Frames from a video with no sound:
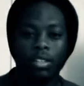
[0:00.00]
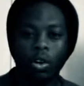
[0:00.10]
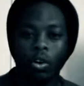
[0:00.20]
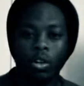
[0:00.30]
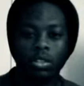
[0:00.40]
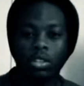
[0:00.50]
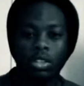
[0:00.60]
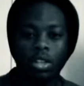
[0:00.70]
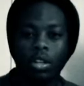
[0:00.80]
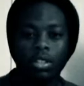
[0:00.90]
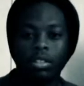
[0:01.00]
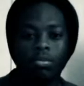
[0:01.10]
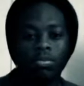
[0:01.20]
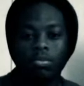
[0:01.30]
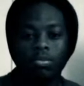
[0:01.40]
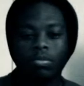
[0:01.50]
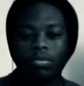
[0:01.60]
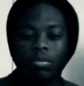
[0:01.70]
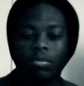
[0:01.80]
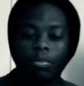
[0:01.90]
dark, chocolate,
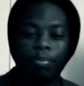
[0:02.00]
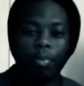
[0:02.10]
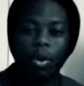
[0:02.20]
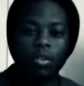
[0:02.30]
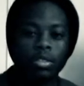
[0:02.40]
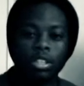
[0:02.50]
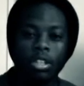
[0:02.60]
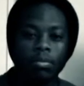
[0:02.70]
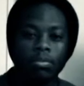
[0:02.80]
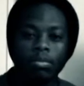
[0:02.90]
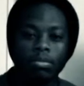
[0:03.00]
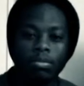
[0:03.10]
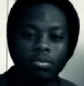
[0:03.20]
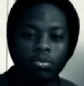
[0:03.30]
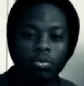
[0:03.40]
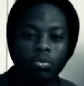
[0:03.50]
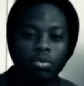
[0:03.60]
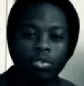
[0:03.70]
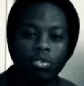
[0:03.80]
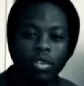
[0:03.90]
burnt up,
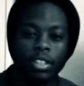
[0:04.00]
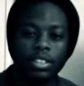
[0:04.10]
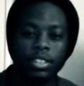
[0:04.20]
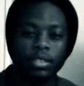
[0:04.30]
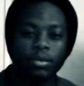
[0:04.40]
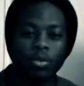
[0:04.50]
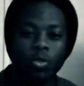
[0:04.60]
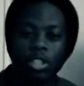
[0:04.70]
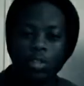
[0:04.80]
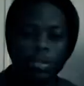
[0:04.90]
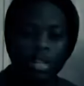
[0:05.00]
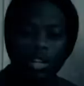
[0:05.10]
crusty, crispy,